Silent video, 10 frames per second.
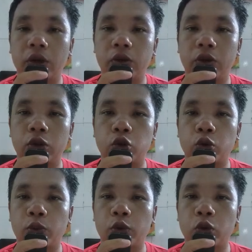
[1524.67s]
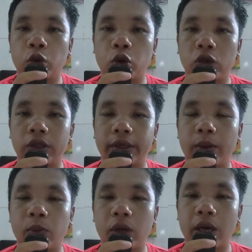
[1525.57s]
With Lucas's
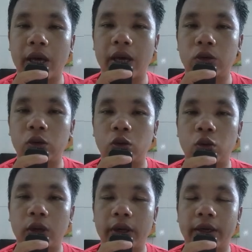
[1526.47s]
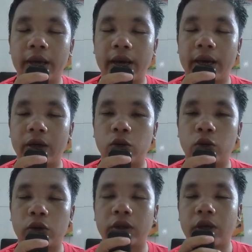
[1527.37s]
support, she established
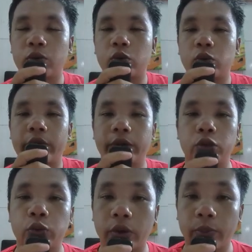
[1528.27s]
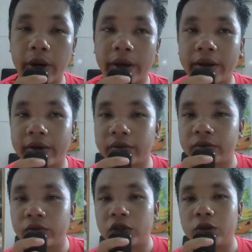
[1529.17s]
a charity foundation dedicated
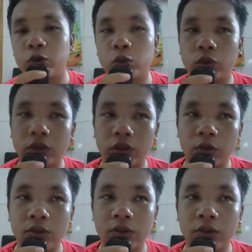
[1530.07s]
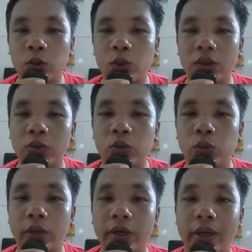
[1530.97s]
to improving forest safety and
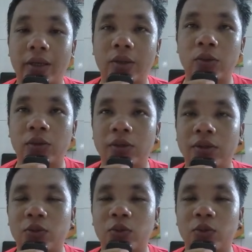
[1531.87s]
rescue efforts.